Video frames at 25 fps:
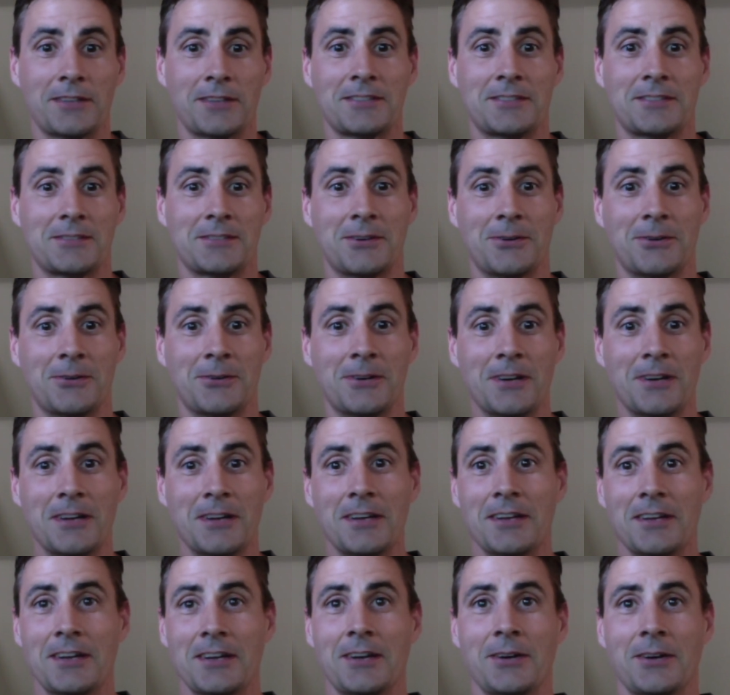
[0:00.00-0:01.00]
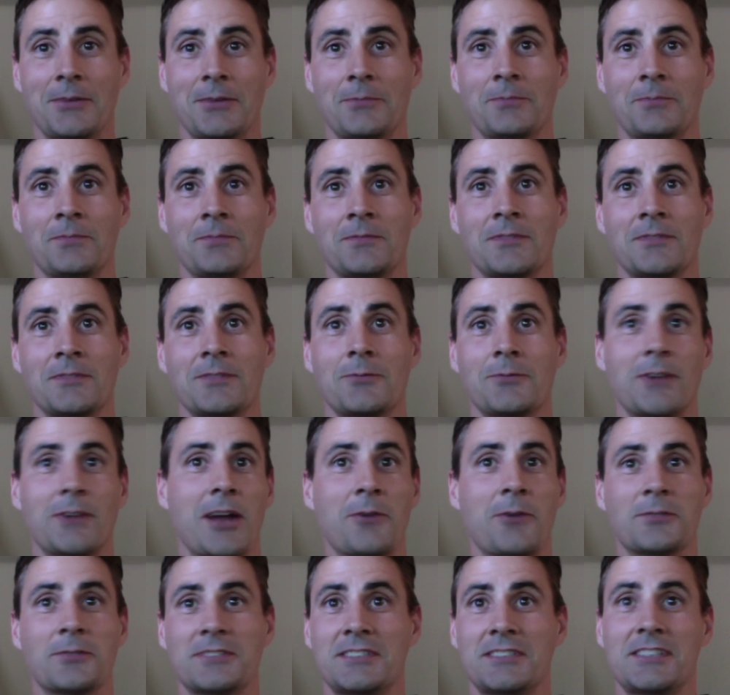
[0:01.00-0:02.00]
So when I
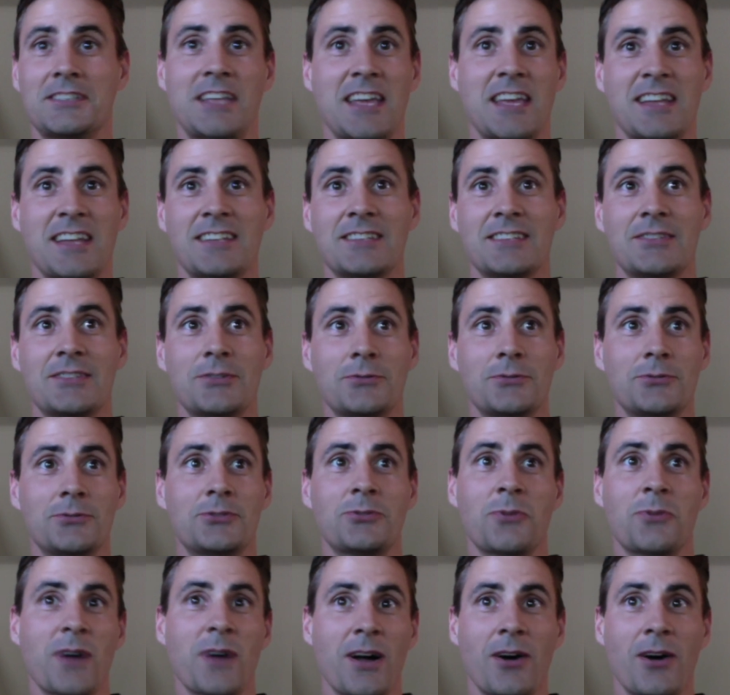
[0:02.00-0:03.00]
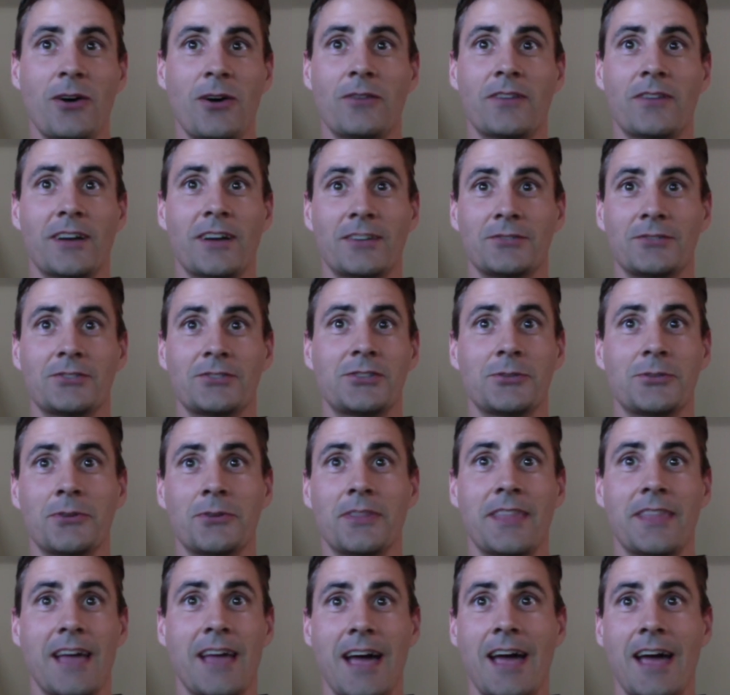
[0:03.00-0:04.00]
was 10 through 12, I was
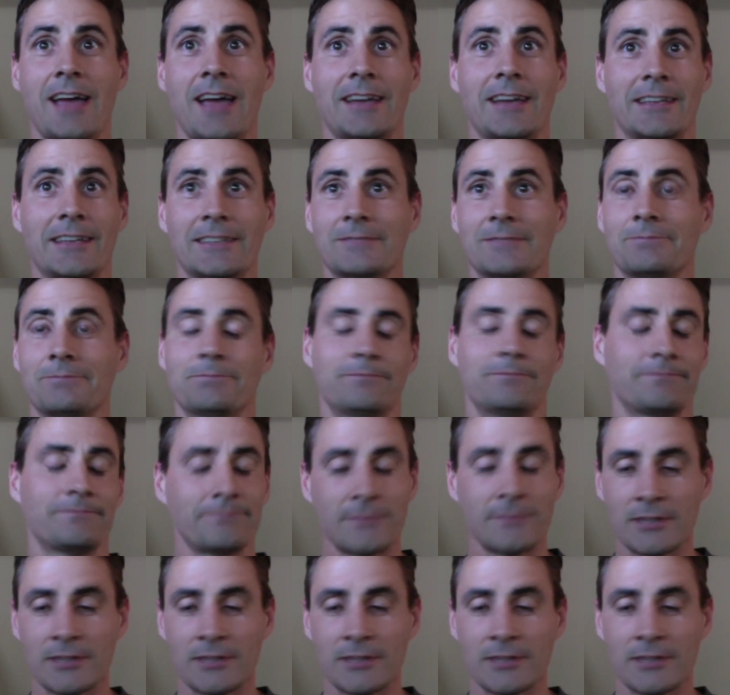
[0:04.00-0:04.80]
doing that and